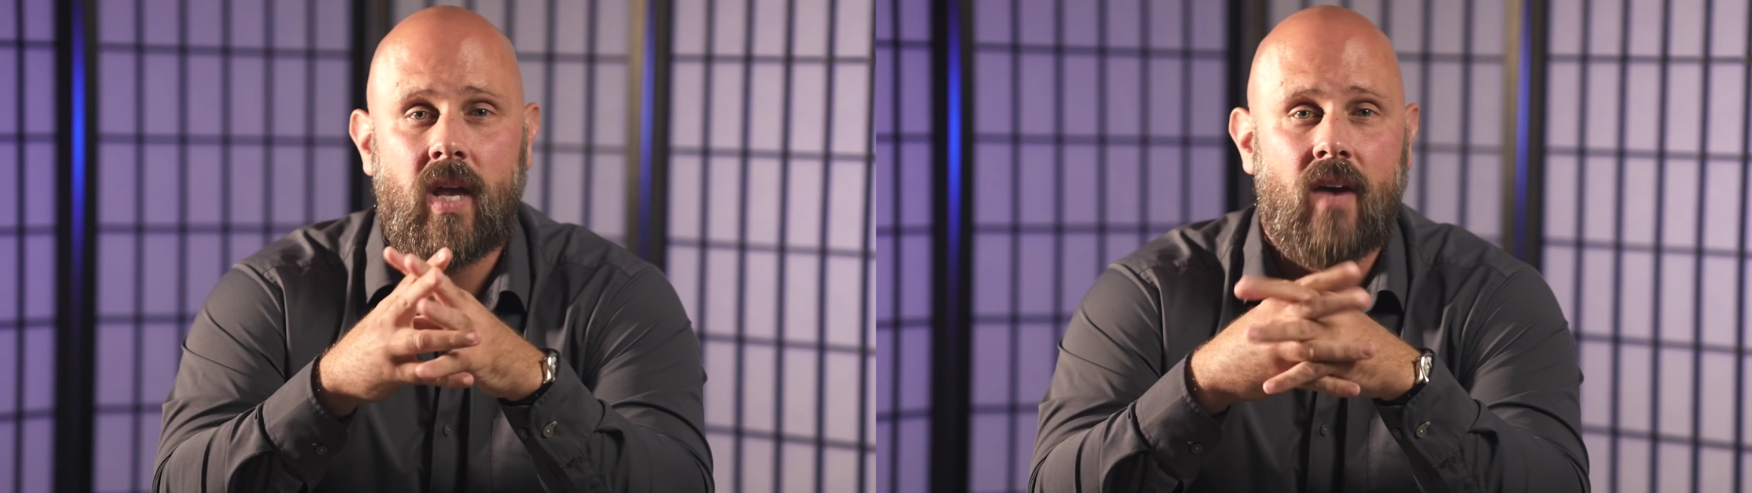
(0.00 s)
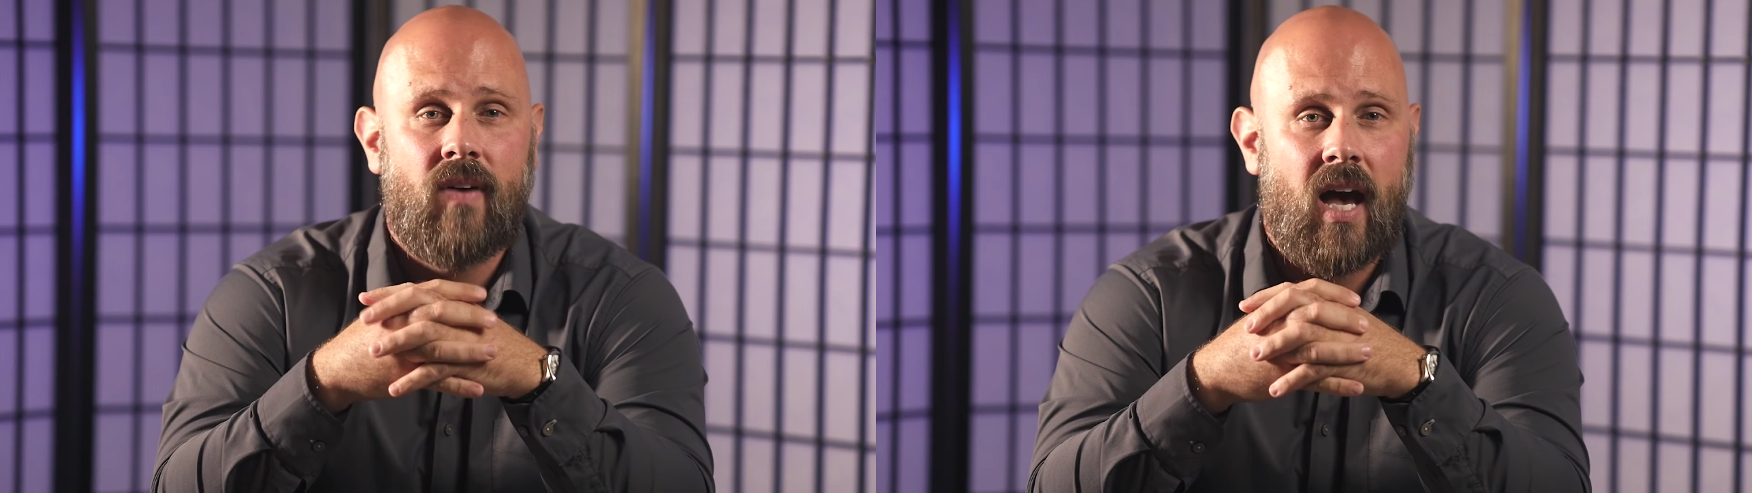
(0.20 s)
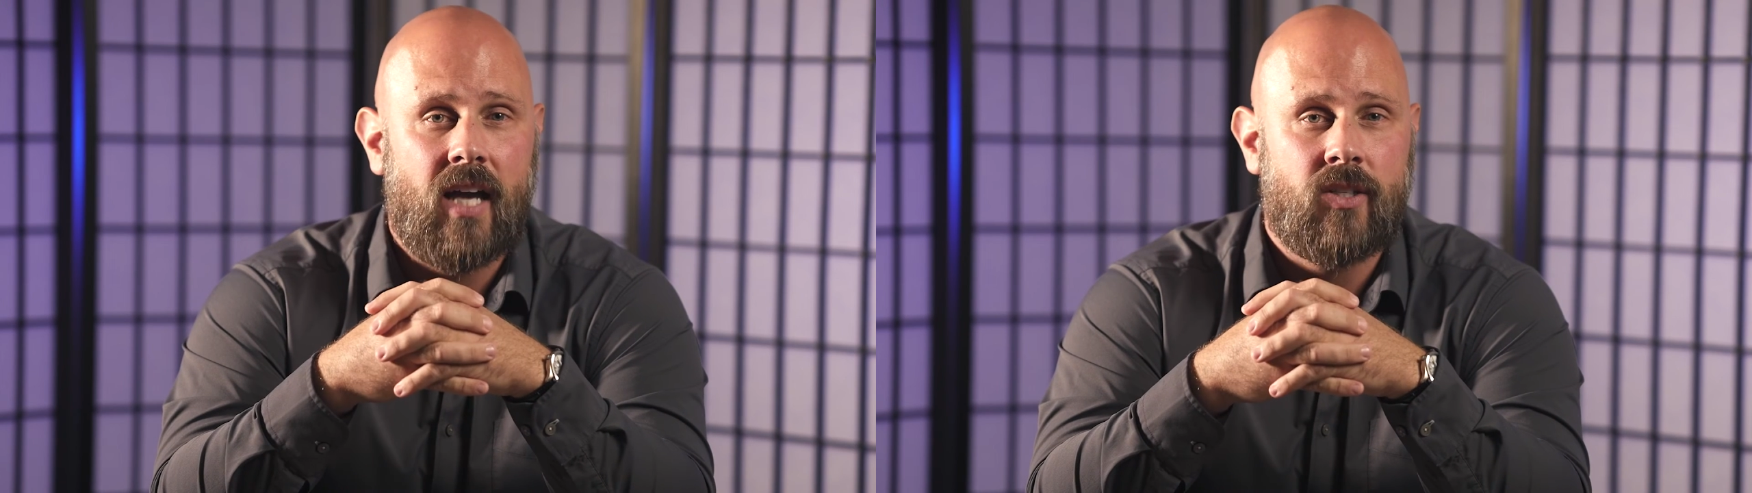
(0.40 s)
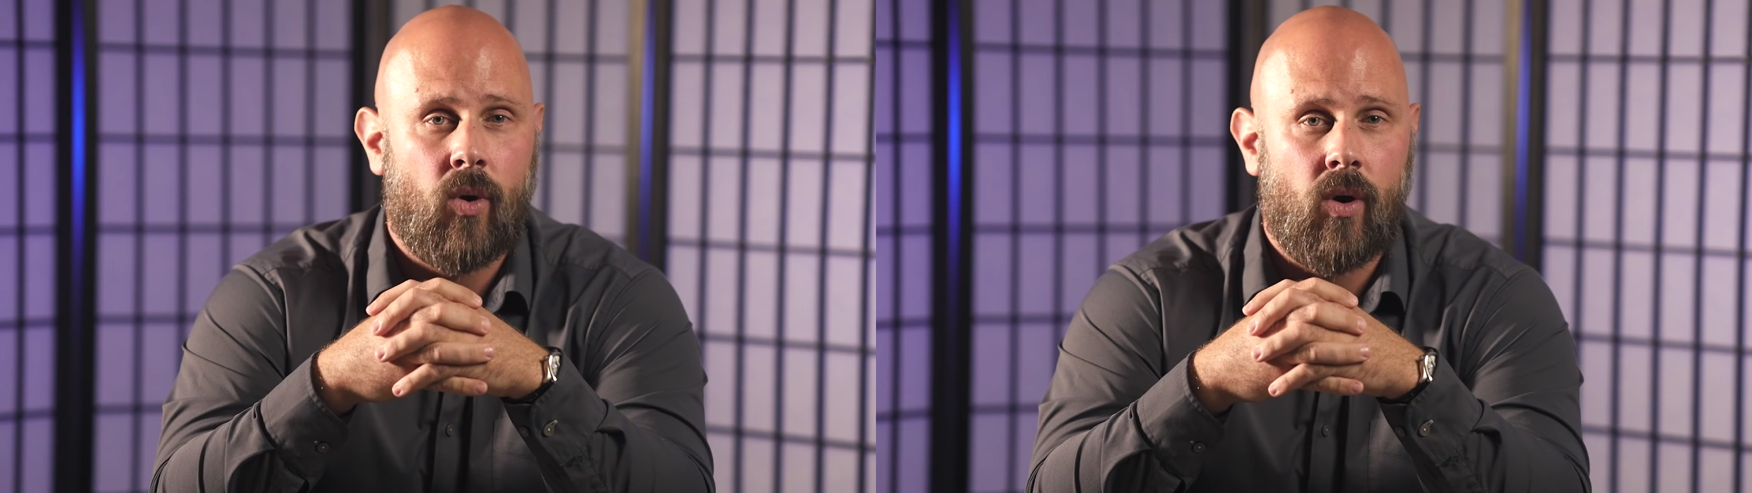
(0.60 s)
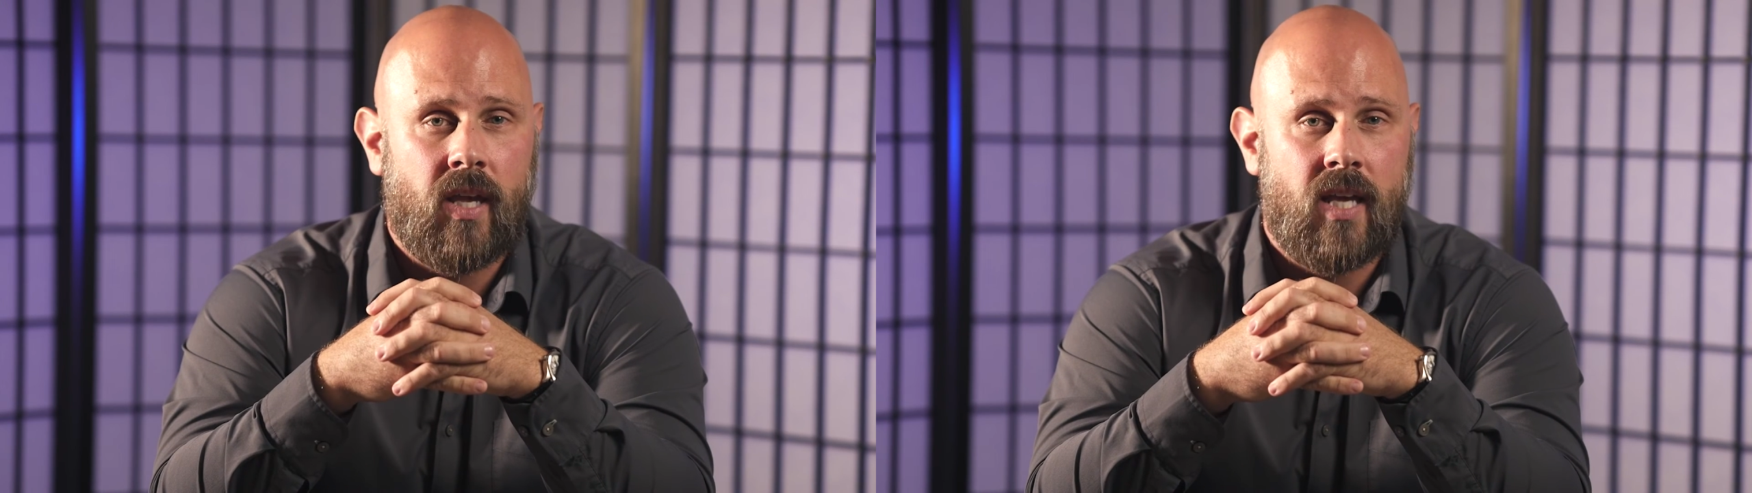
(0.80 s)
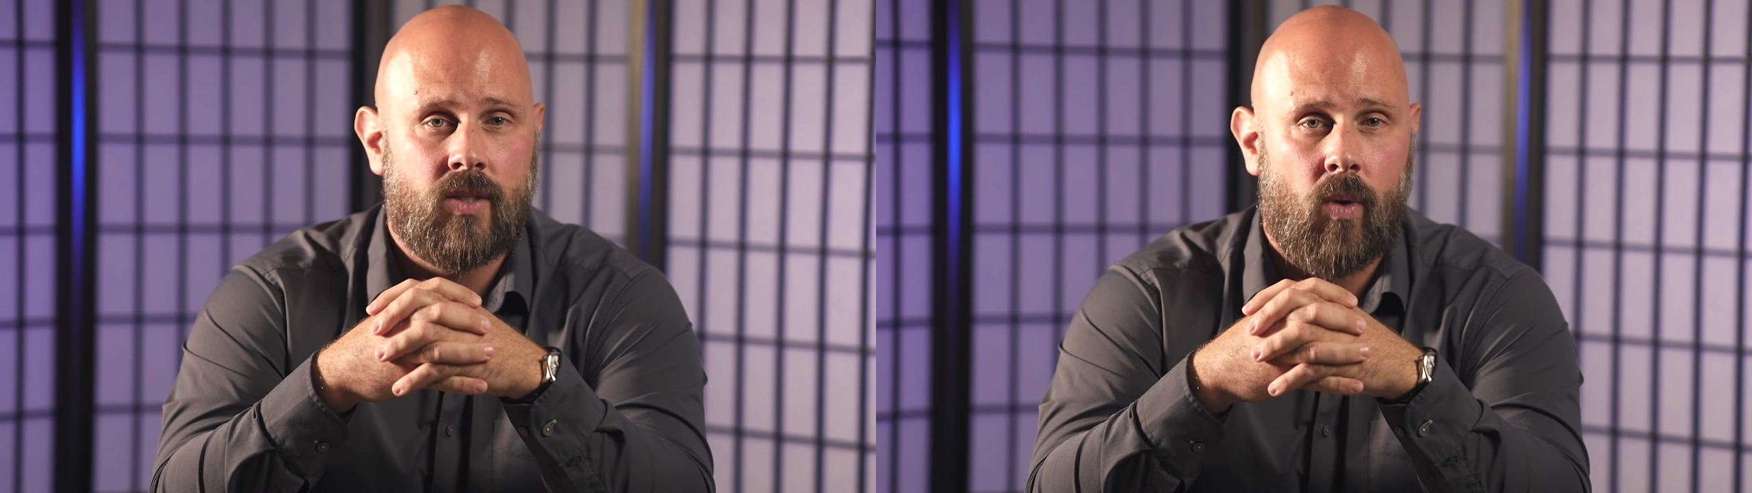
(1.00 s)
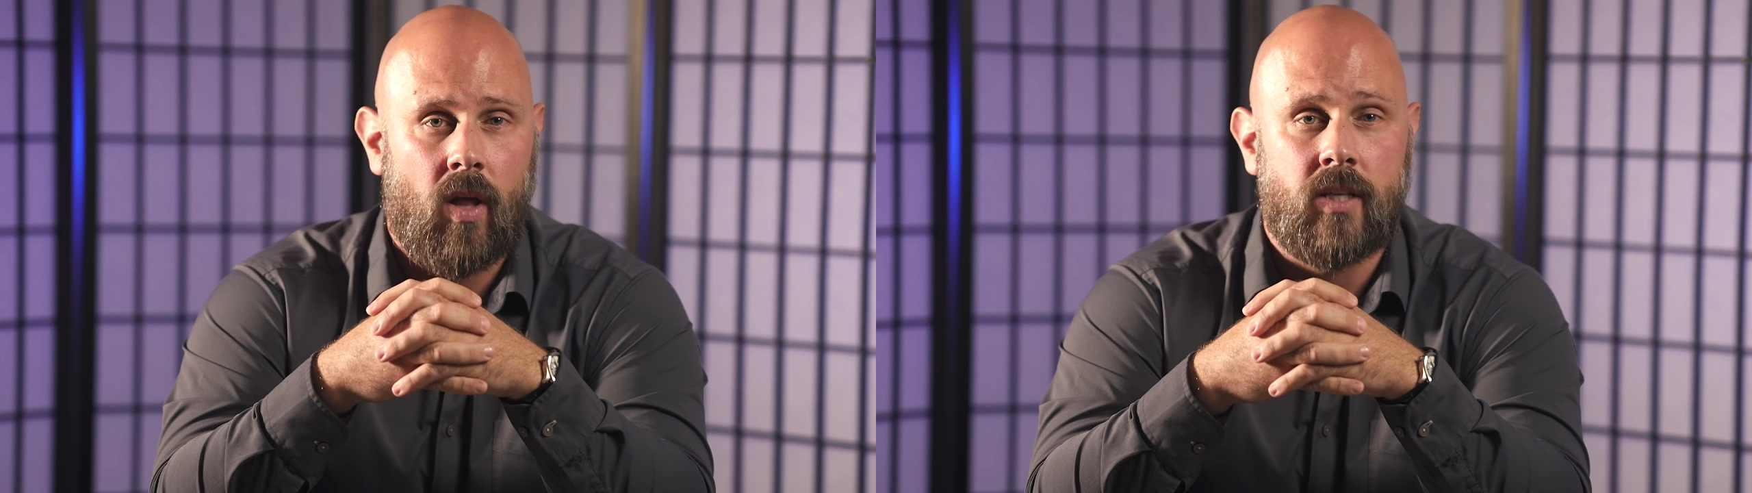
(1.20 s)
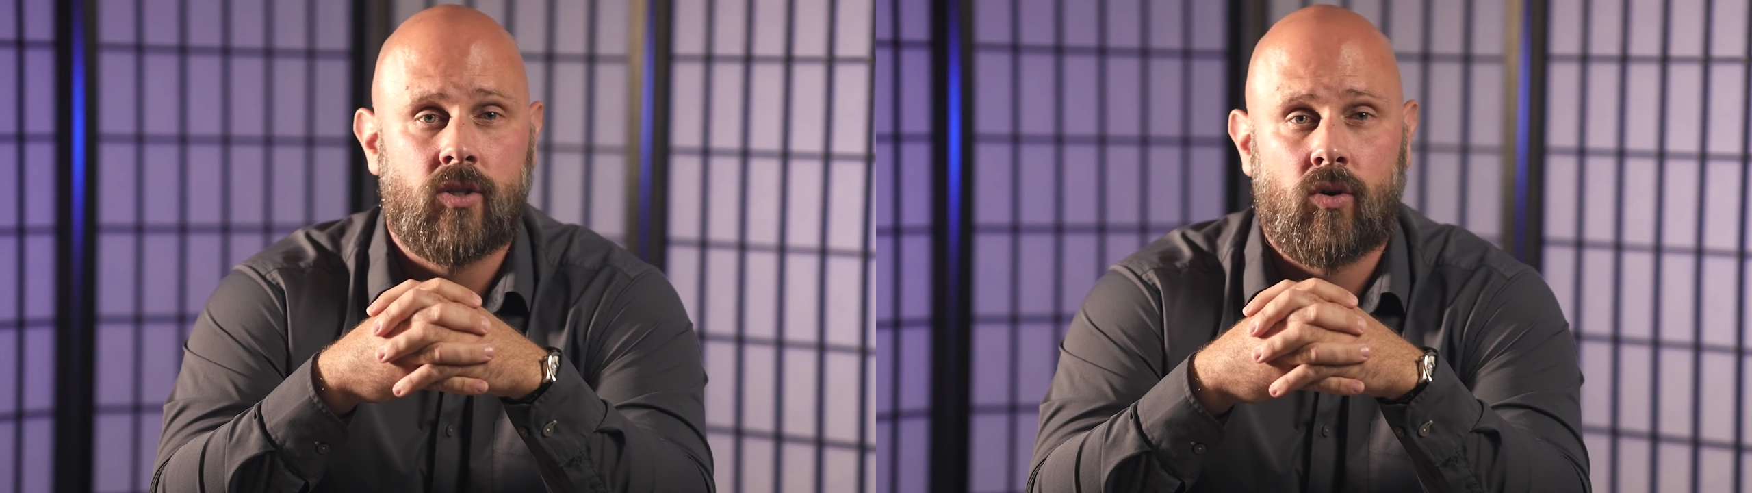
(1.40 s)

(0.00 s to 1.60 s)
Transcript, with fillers: have high torque as well as